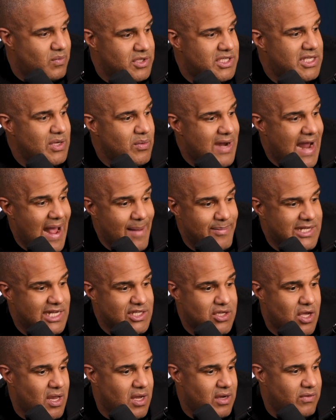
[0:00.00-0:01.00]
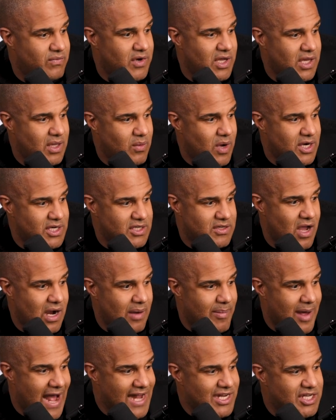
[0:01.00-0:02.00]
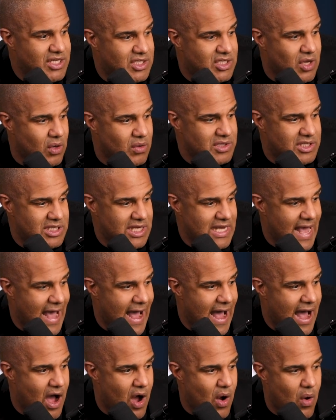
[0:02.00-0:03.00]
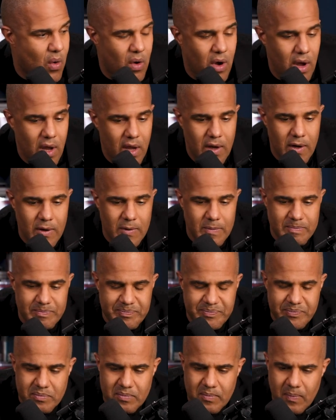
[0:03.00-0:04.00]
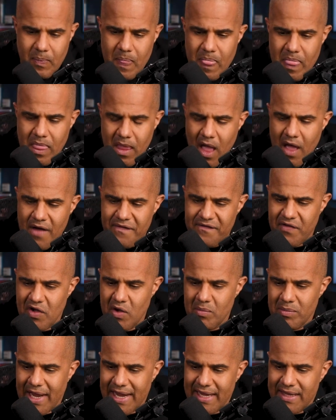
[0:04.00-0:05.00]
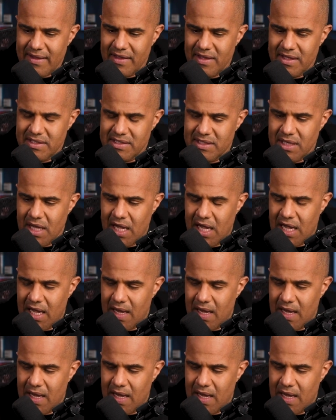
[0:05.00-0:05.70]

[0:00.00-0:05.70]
see what happens. That's all I really want to talk about. I just don't see how a film like this,